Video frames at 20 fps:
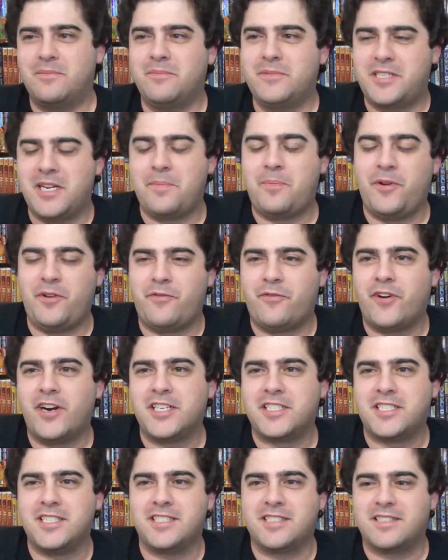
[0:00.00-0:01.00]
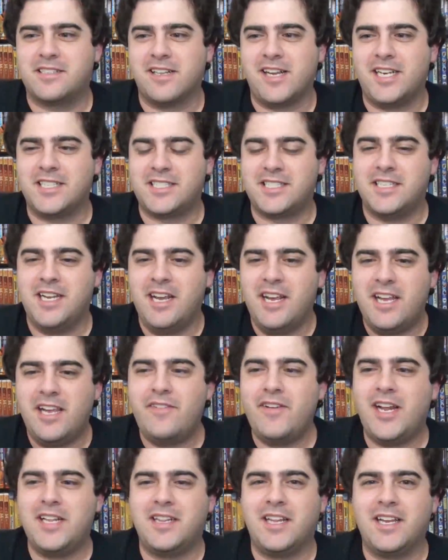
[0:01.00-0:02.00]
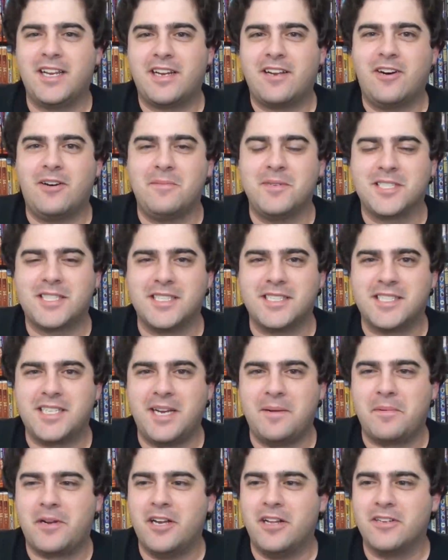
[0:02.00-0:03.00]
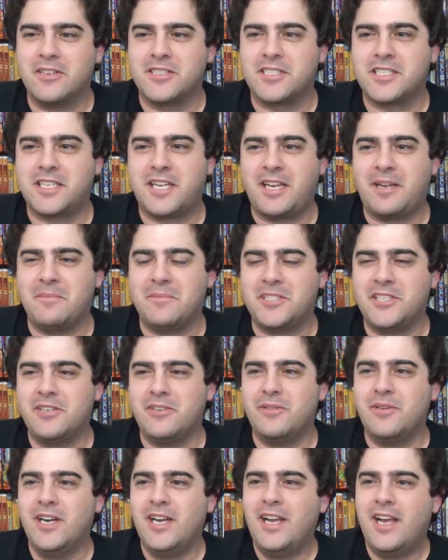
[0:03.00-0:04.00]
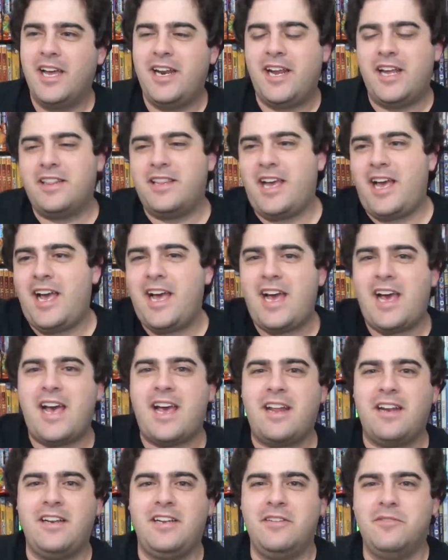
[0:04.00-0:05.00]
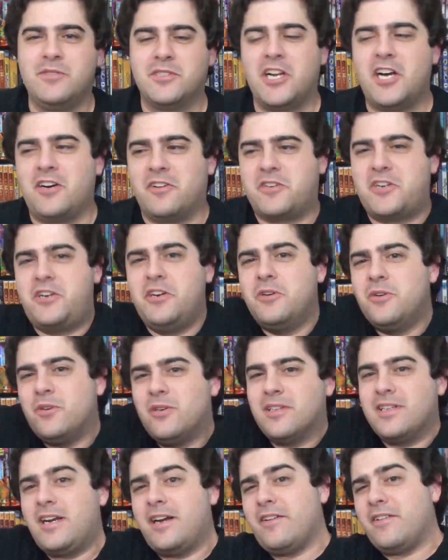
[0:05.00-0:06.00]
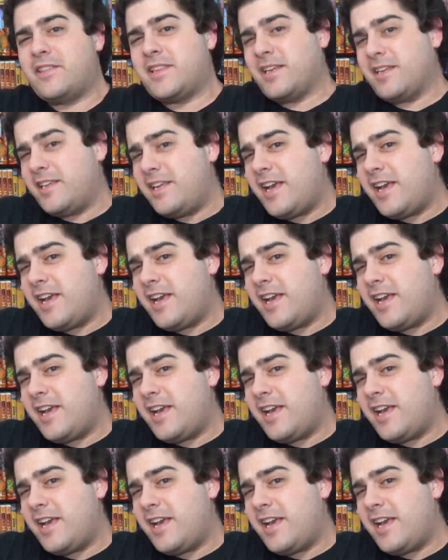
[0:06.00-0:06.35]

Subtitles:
Dippy Fresh's glasses. He even had like almost the same color scheme too, and he had the hat, and he was all cool and everything.